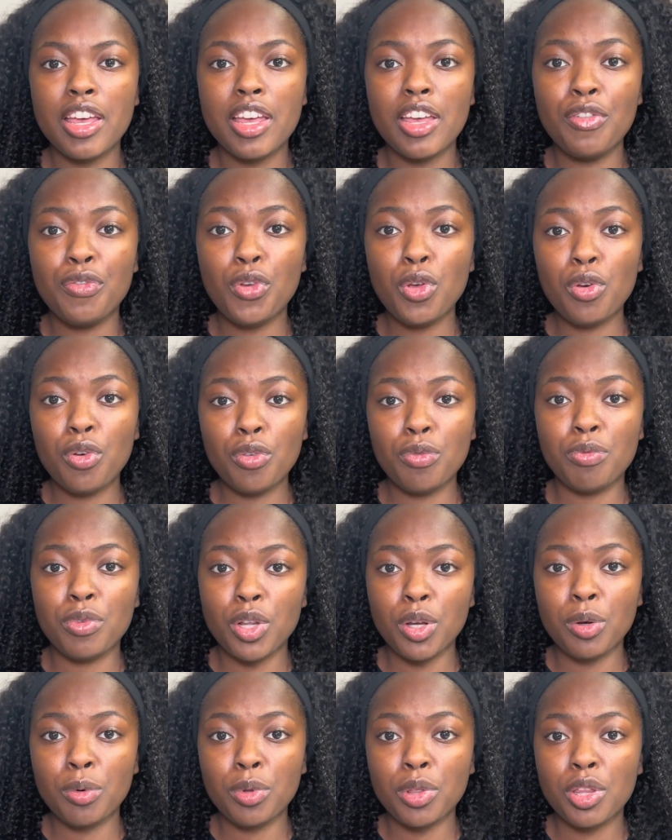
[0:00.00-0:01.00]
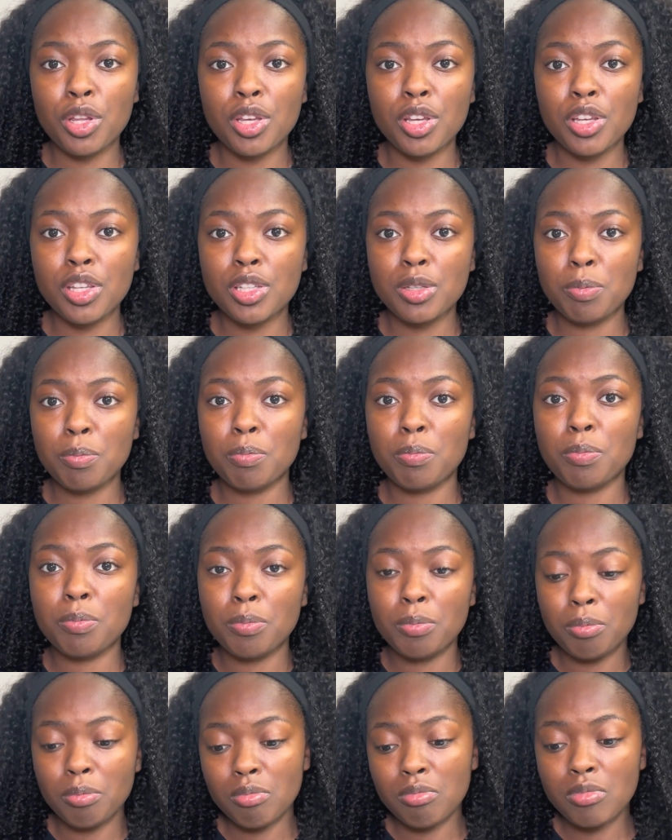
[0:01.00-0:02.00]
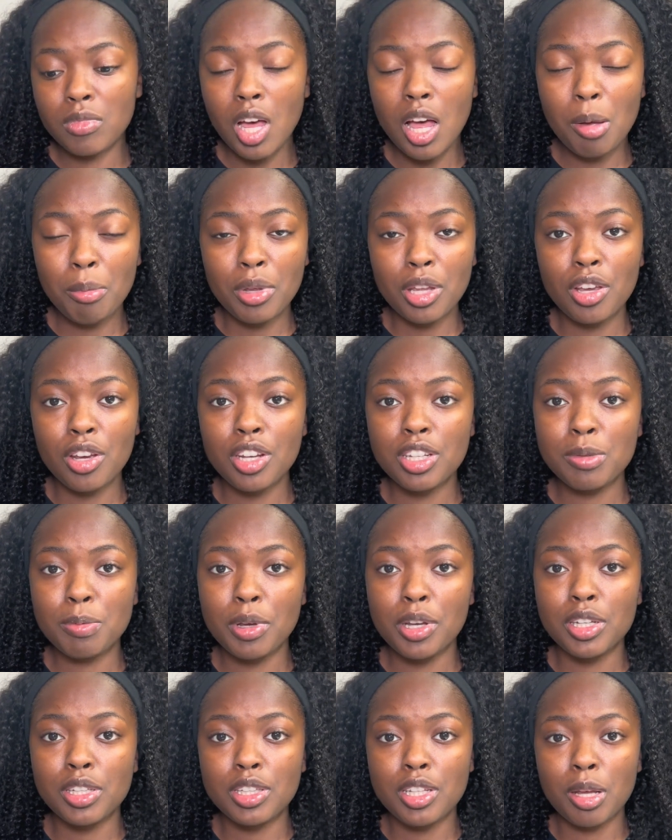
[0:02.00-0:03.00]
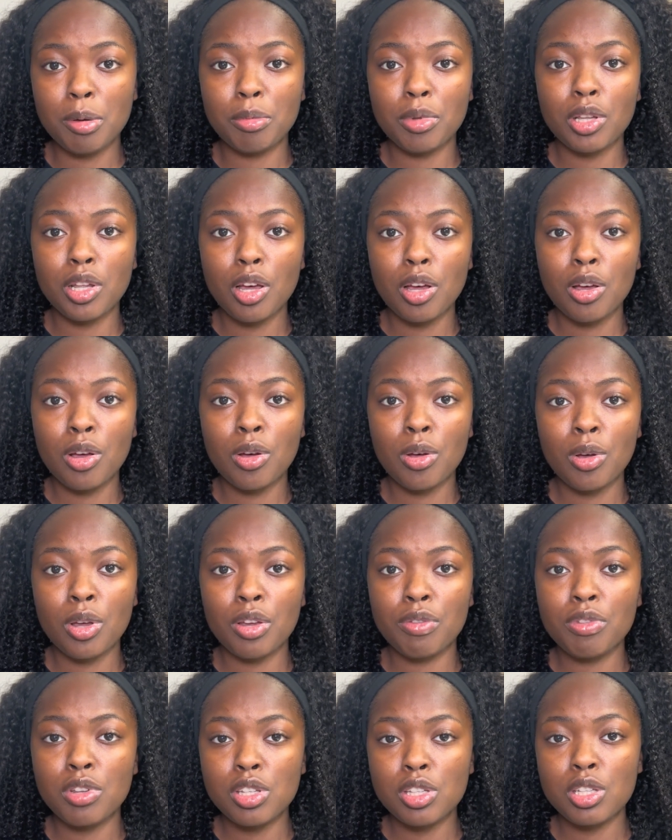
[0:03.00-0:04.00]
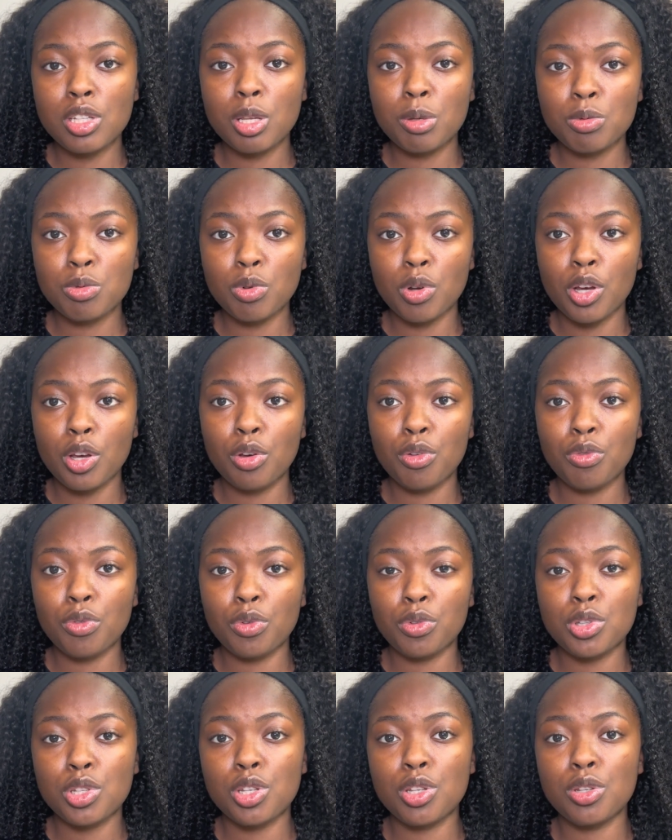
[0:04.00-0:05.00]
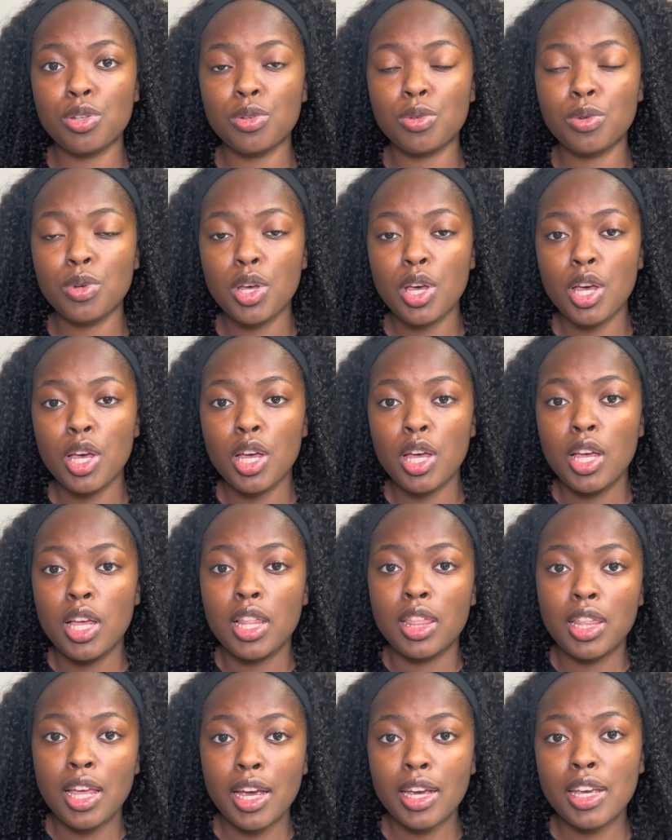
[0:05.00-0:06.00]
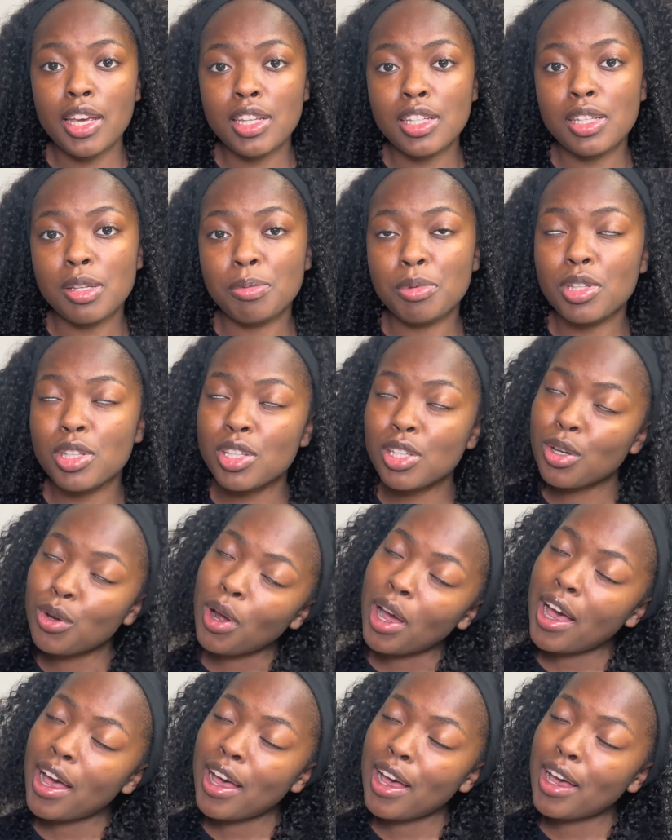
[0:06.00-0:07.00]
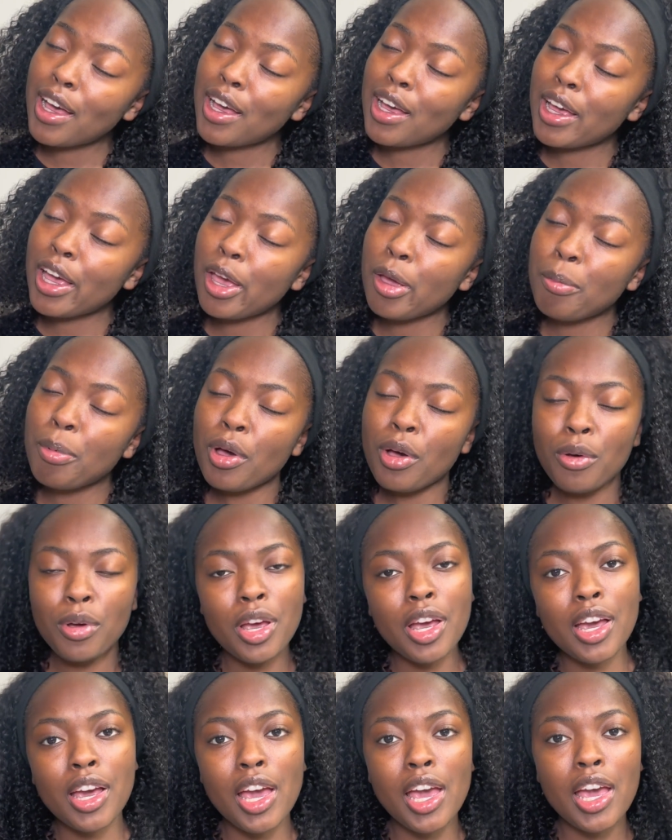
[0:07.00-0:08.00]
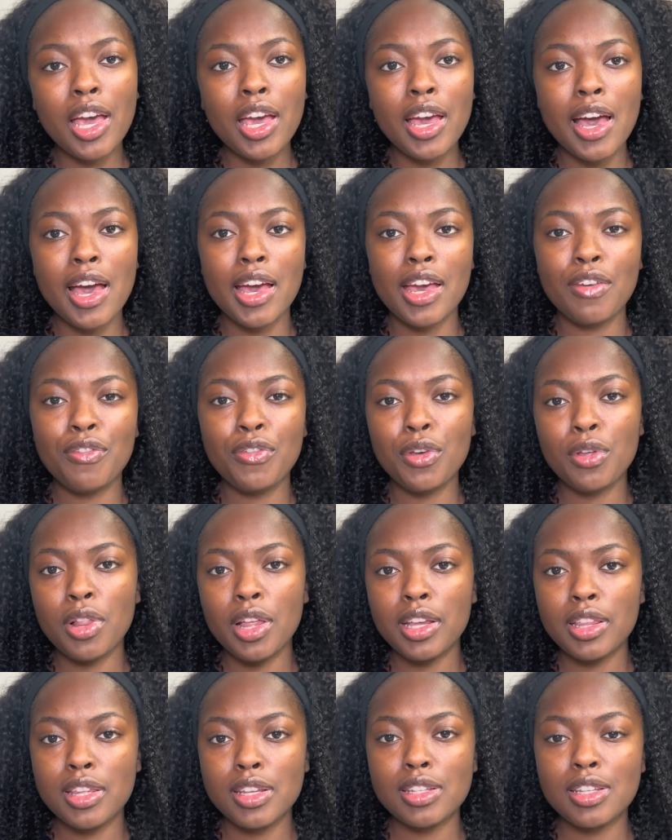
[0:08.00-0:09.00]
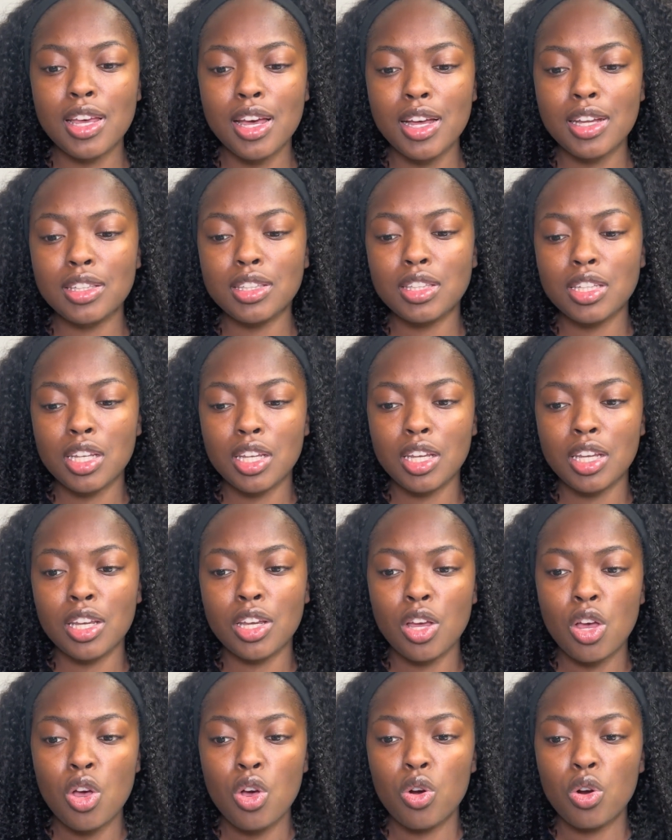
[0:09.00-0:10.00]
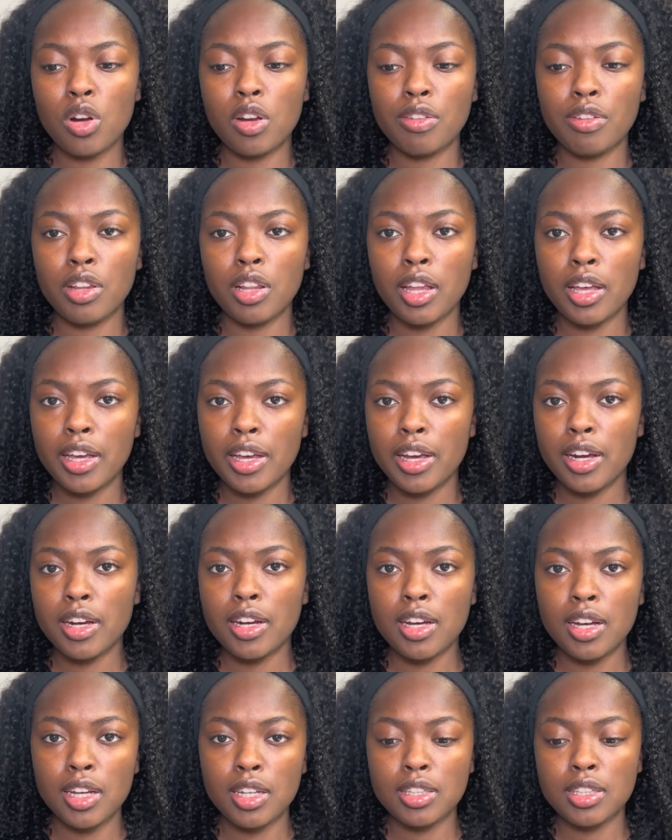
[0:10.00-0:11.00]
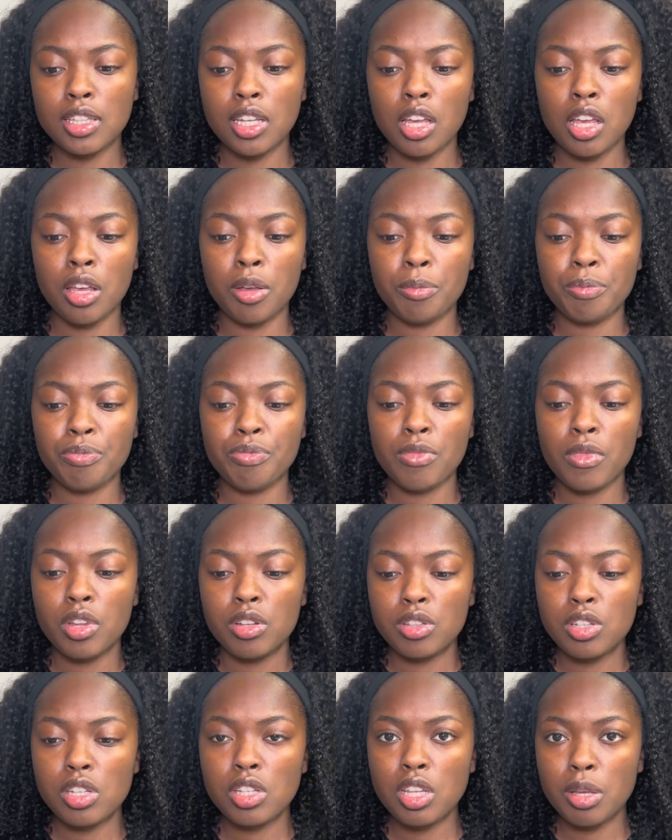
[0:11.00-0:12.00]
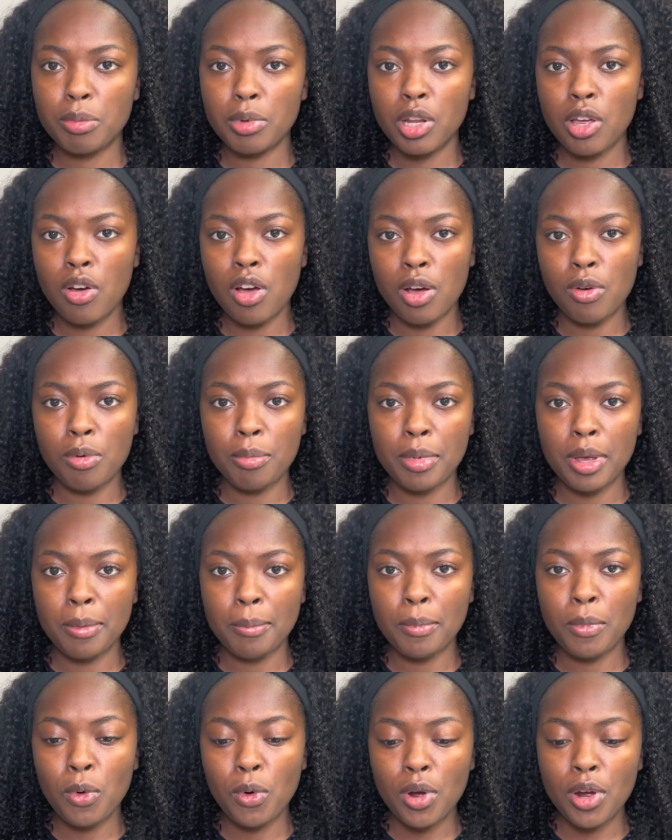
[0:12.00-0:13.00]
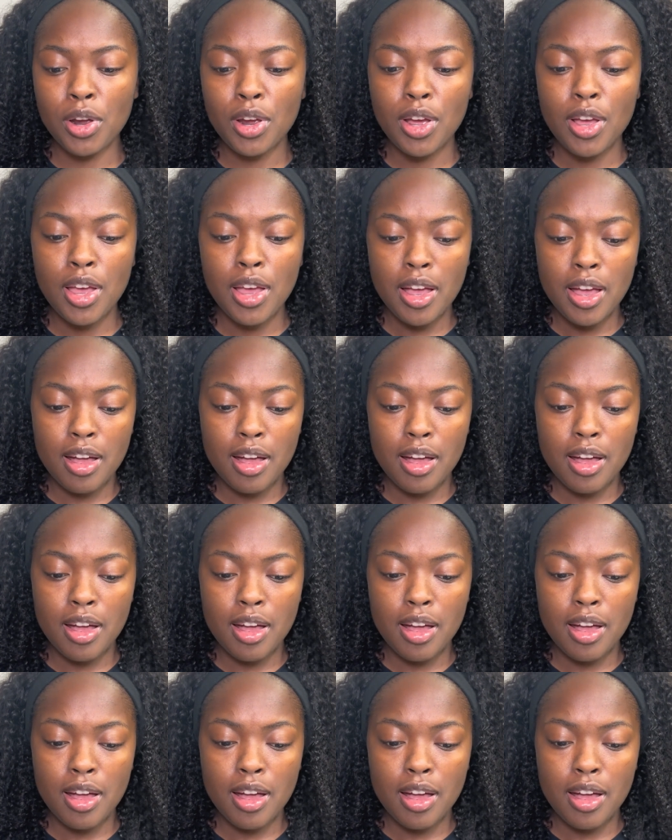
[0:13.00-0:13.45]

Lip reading: If you've dealt with this, comment your experience down below. If these tips were helpful to you, like and subscribe. Okay, if you like this content, or if you like hair content, just let me know. I will make more.